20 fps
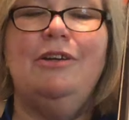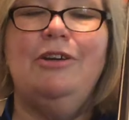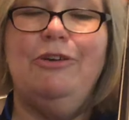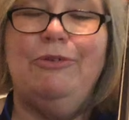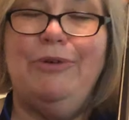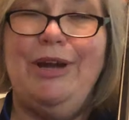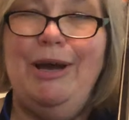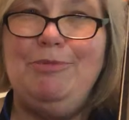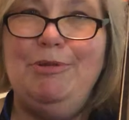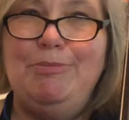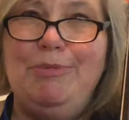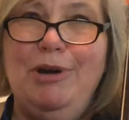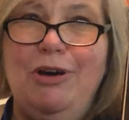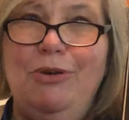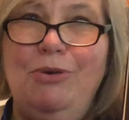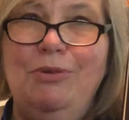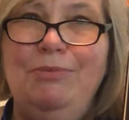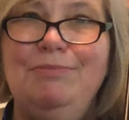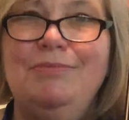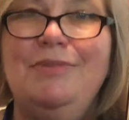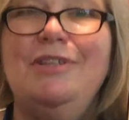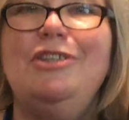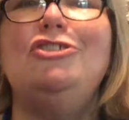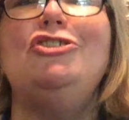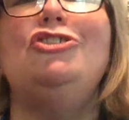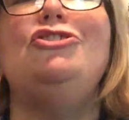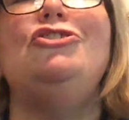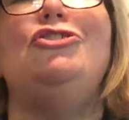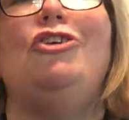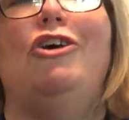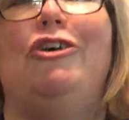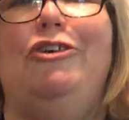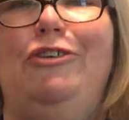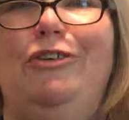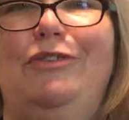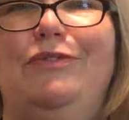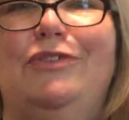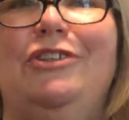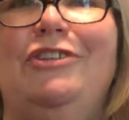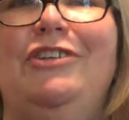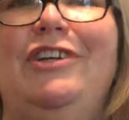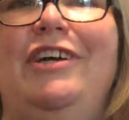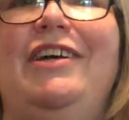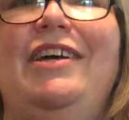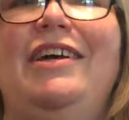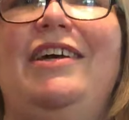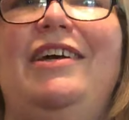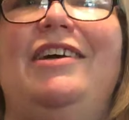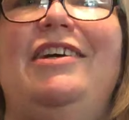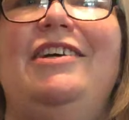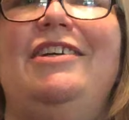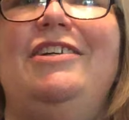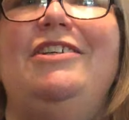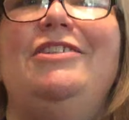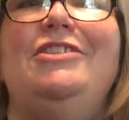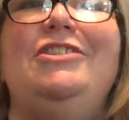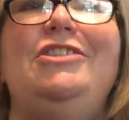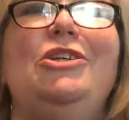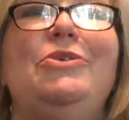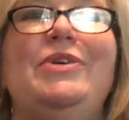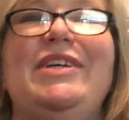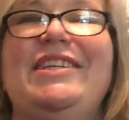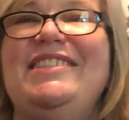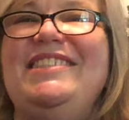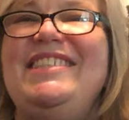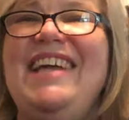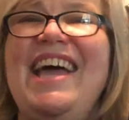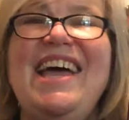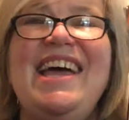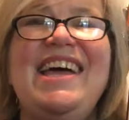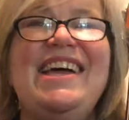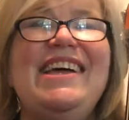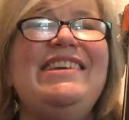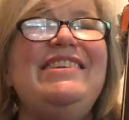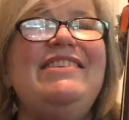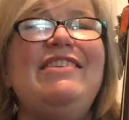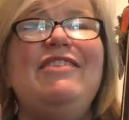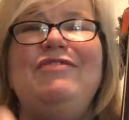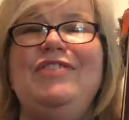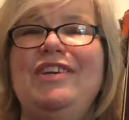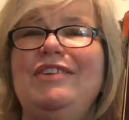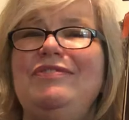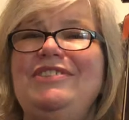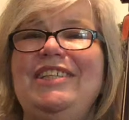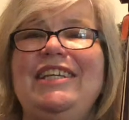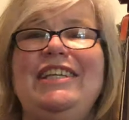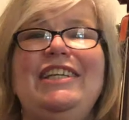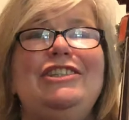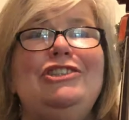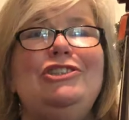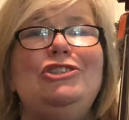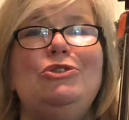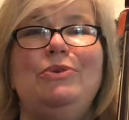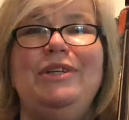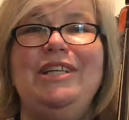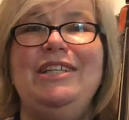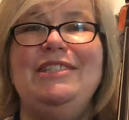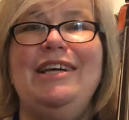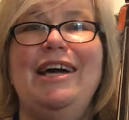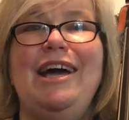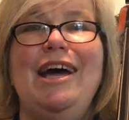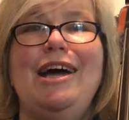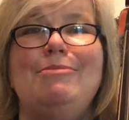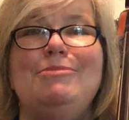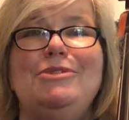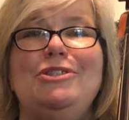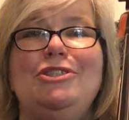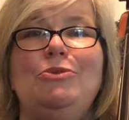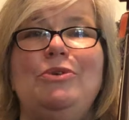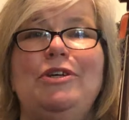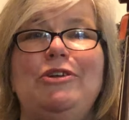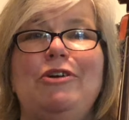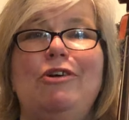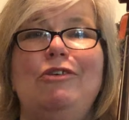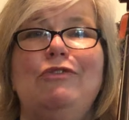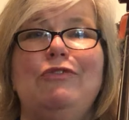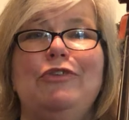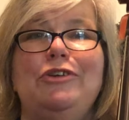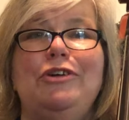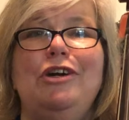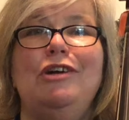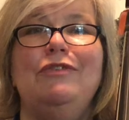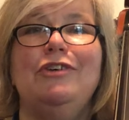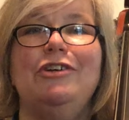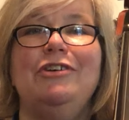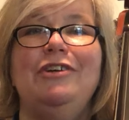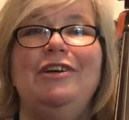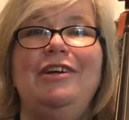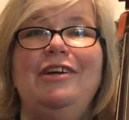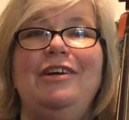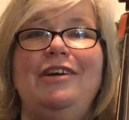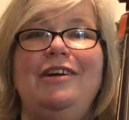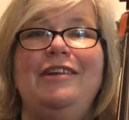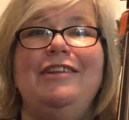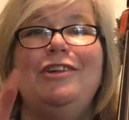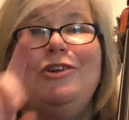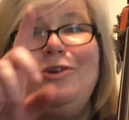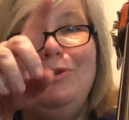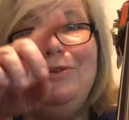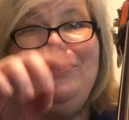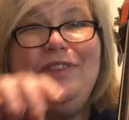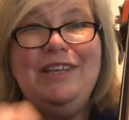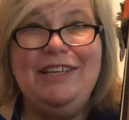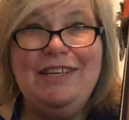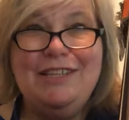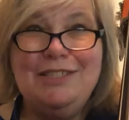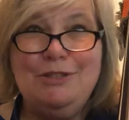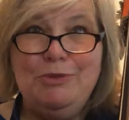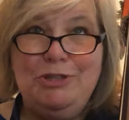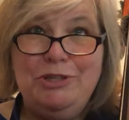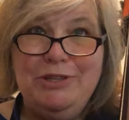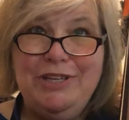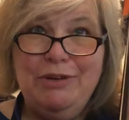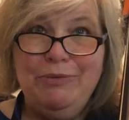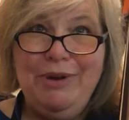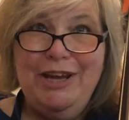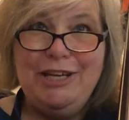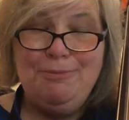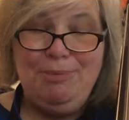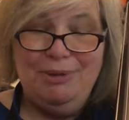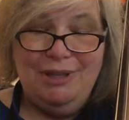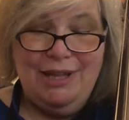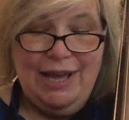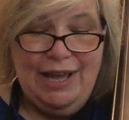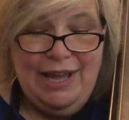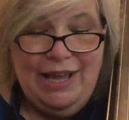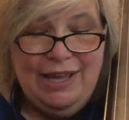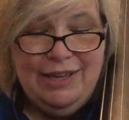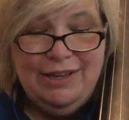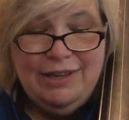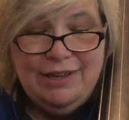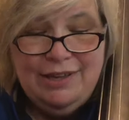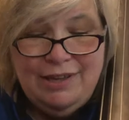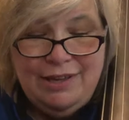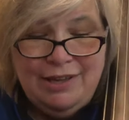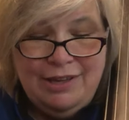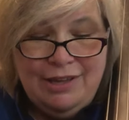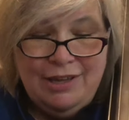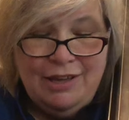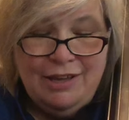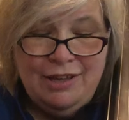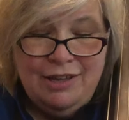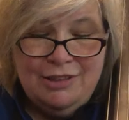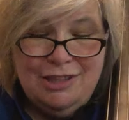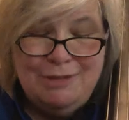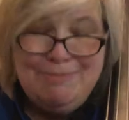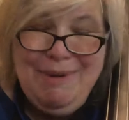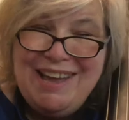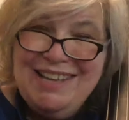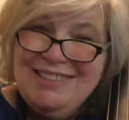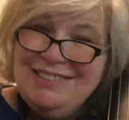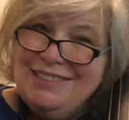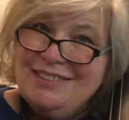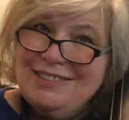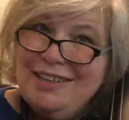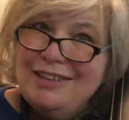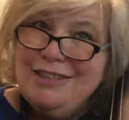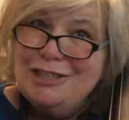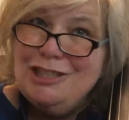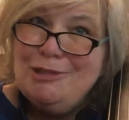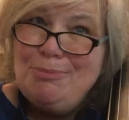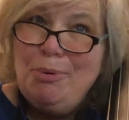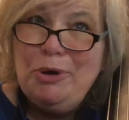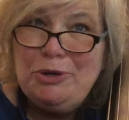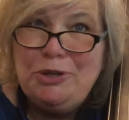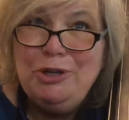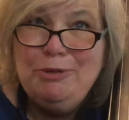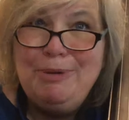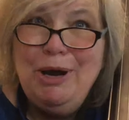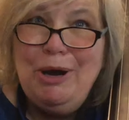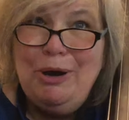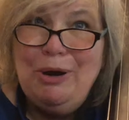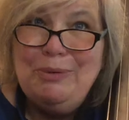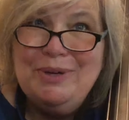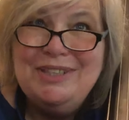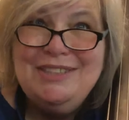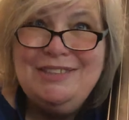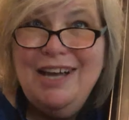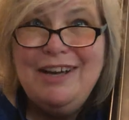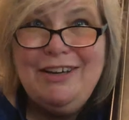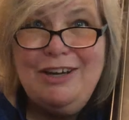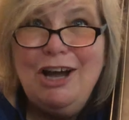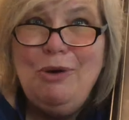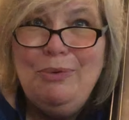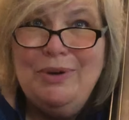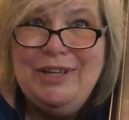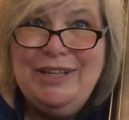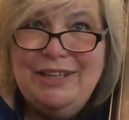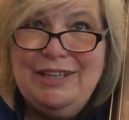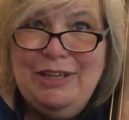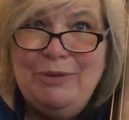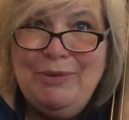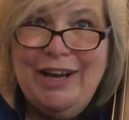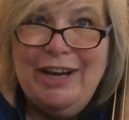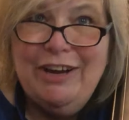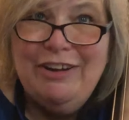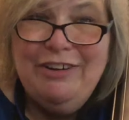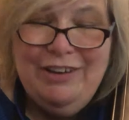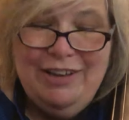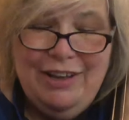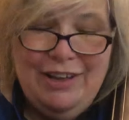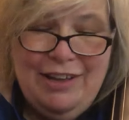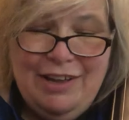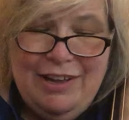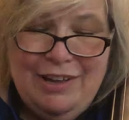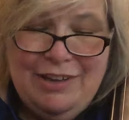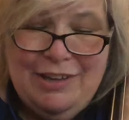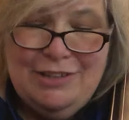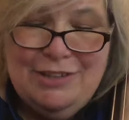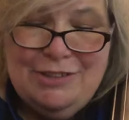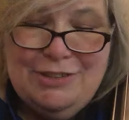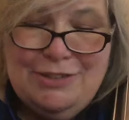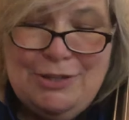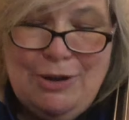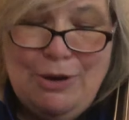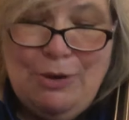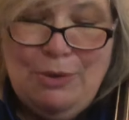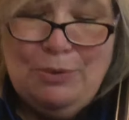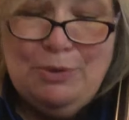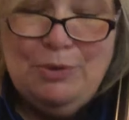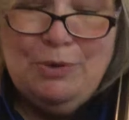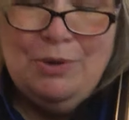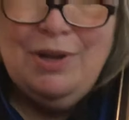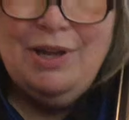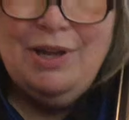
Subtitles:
Grab the bow, start over. Do it 10, 15, 20 times. Do it over and over. Cool thing is, when you get ready to play, the bass is going to support your bow. It's not going anywhere. So